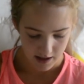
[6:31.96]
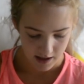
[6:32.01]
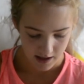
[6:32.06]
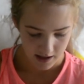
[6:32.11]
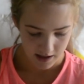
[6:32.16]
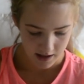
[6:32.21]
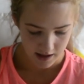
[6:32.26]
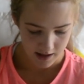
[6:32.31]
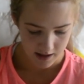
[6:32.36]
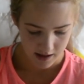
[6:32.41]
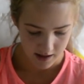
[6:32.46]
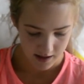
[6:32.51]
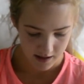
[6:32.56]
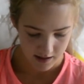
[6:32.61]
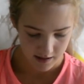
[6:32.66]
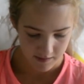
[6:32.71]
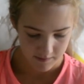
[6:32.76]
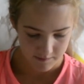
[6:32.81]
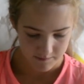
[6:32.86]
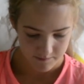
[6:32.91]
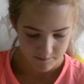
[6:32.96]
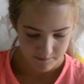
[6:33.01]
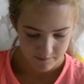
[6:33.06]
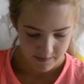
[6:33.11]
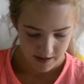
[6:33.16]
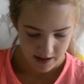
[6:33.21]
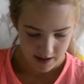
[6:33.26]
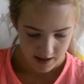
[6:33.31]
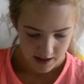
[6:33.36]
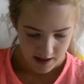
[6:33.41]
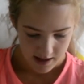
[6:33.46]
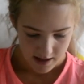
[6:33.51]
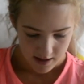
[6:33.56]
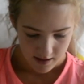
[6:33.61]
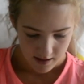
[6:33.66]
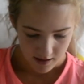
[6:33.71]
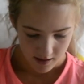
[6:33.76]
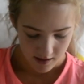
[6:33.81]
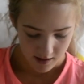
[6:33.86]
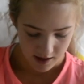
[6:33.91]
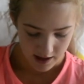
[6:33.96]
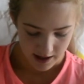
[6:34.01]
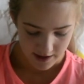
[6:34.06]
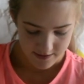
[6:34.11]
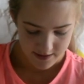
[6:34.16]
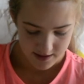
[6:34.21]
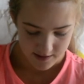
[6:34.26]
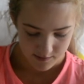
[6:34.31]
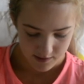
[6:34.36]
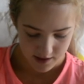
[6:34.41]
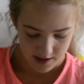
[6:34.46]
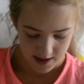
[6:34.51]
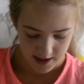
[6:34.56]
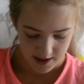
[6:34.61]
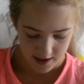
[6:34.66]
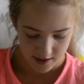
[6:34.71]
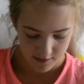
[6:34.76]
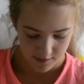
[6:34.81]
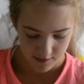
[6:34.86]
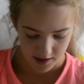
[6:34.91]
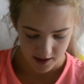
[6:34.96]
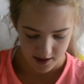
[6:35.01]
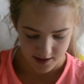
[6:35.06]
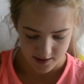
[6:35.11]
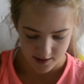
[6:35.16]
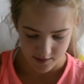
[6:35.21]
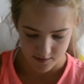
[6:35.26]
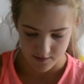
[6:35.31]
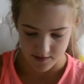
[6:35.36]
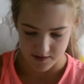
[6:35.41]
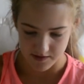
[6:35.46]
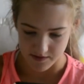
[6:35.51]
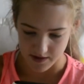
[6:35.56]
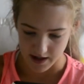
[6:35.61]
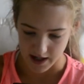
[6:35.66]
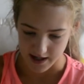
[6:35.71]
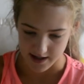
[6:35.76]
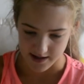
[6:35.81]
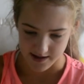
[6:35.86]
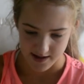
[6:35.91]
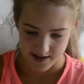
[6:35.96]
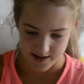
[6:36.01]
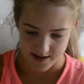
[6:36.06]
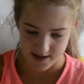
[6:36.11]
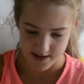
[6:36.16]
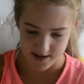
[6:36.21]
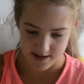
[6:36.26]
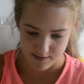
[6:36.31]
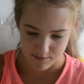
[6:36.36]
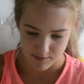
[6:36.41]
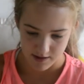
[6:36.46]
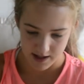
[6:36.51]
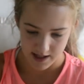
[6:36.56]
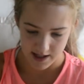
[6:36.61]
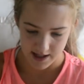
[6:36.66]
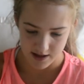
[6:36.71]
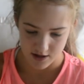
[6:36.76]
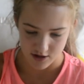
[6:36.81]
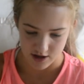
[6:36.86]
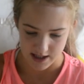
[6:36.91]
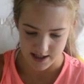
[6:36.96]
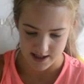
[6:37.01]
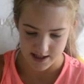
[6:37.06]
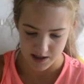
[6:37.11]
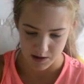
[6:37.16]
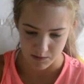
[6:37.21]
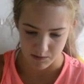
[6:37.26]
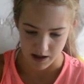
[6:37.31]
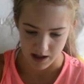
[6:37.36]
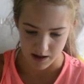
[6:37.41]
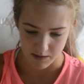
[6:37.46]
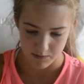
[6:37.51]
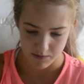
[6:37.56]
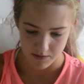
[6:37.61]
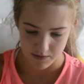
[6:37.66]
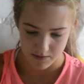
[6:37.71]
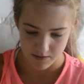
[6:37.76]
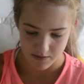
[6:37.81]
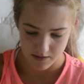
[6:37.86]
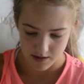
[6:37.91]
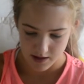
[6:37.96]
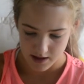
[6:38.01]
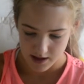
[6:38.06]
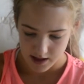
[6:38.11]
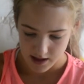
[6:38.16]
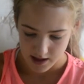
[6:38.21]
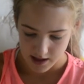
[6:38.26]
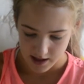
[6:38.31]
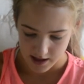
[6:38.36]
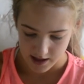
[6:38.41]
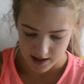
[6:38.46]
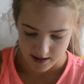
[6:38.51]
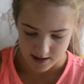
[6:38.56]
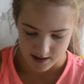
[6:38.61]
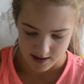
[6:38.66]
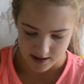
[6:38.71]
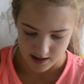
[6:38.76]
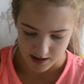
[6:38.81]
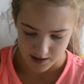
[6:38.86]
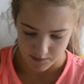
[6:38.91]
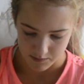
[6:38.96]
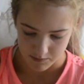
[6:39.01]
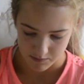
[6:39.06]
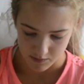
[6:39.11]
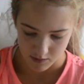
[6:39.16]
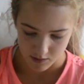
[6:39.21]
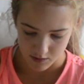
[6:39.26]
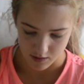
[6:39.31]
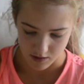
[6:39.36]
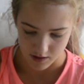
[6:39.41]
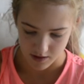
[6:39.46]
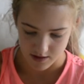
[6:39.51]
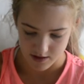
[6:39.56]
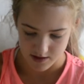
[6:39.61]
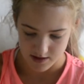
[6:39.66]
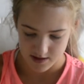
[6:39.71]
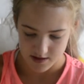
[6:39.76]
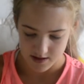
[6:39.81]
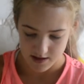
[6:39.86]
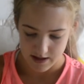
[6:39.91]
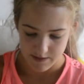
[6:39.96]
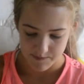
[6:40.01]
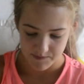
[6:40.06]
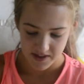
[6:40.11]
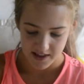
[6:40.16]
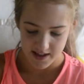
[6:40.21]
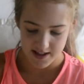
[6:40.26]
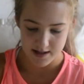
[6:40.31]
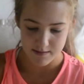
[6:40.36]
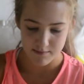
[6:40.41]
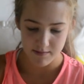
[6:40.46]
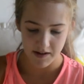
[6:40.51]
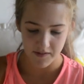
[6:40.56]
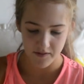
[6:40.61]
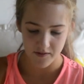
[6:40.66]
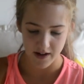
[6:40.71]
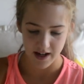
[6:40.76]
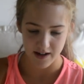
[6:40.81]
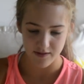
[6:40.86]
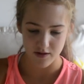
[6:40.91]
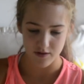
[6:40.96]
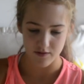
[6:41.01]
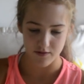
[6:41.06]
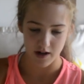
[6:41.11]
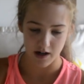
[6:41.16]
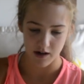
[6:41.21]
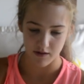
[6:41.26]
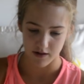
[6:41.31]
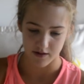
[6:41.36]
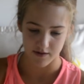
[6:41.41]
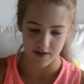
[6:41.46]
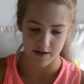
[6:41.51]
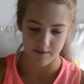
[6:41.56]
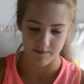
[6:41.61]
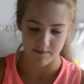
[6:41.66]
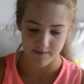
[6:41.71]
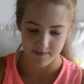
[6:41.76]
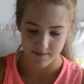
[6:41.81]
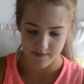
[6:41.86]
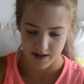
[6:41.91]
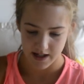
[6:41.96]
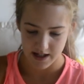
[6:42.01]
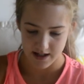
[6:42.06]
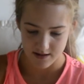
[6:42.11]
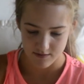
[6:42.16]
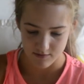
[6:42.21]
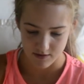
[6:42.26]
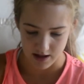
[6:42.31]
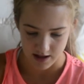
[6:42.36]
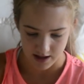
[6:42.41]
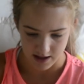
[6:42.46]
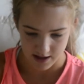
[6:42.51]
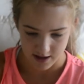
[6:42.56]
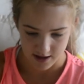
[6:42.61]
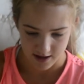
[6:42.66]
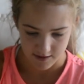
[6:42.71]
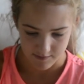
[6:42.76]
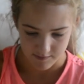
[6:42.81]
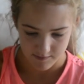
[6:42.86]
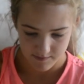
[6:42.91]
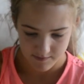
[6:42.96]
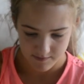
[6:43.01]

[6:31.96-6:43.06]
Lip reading: I have some really cute photos of Nevada. This is when I dressed him up in some clothes. This is my favorite photo of him. He's really cute.